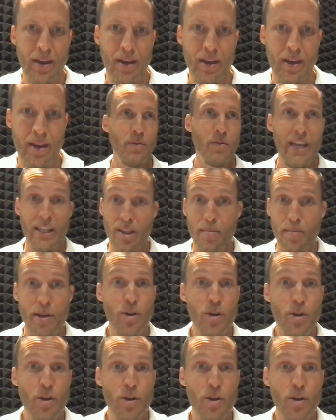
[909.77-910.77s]
So
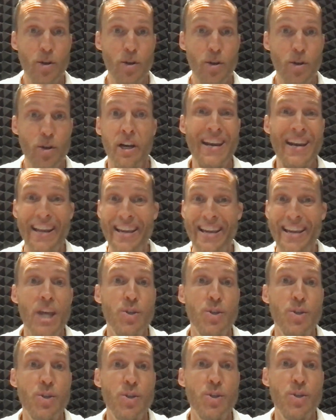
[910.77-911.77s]
get them into a community
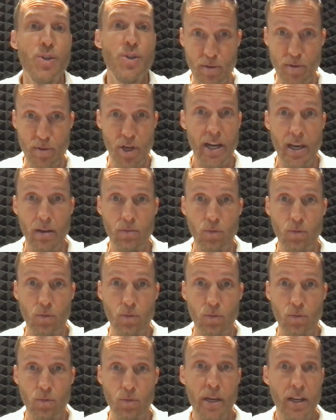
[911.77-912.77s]
and engage with that
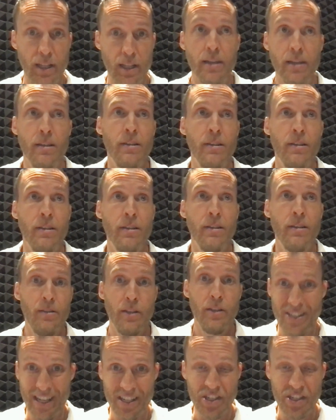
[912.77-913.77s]
community repeatedly,
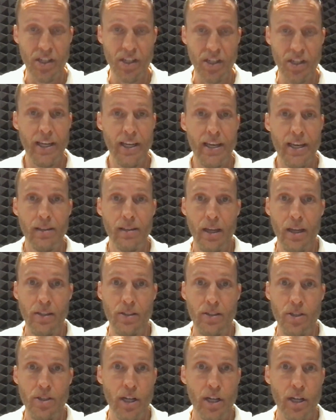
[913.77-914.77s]

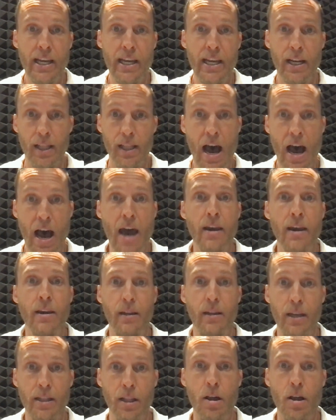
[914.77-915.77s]
consistently. You're going to get a
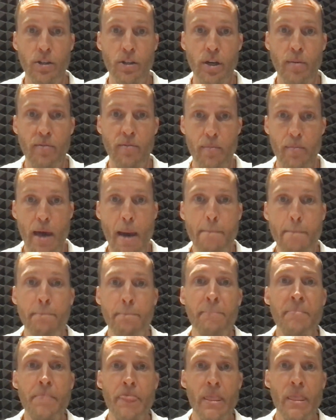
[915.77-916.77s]
lot in the long term
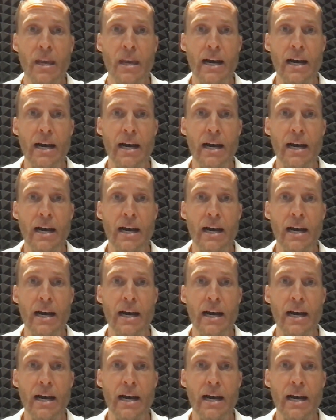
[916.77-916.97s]
from that.